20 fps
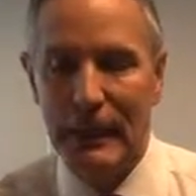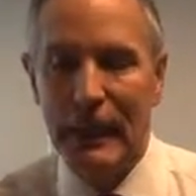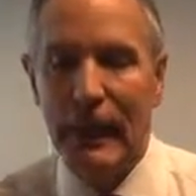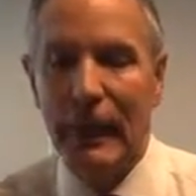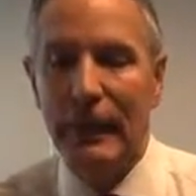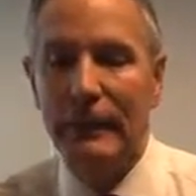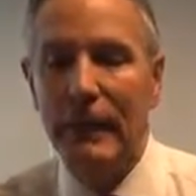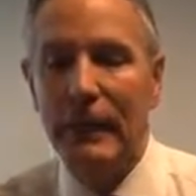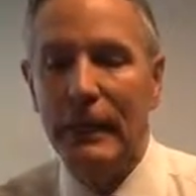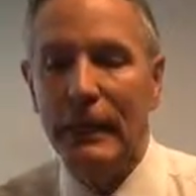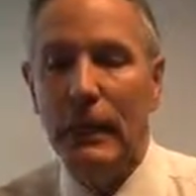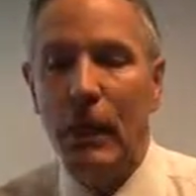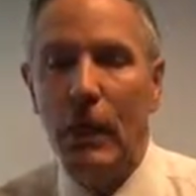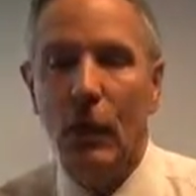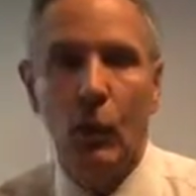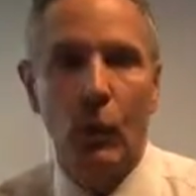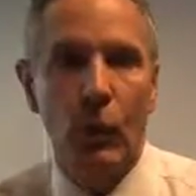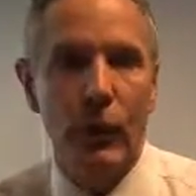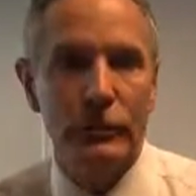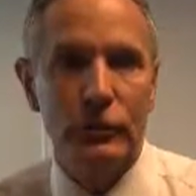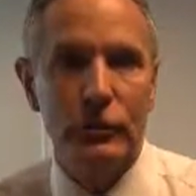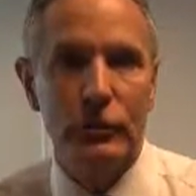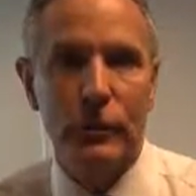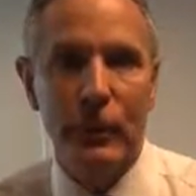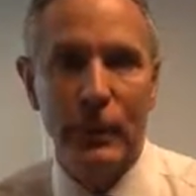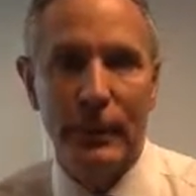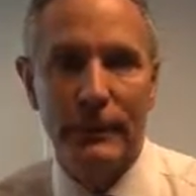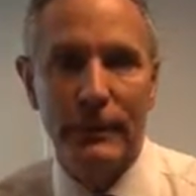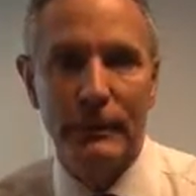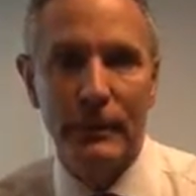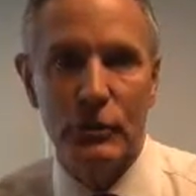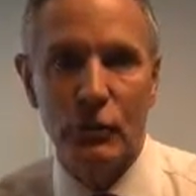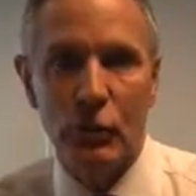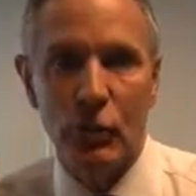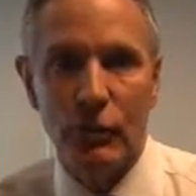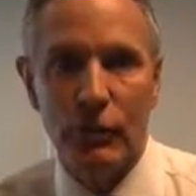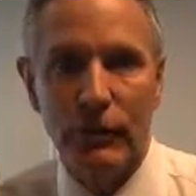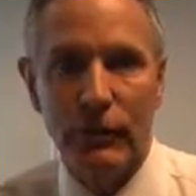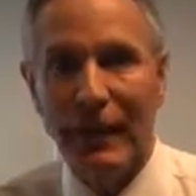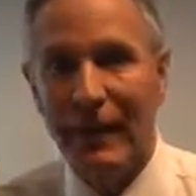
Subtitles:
And they know what your claim is worth.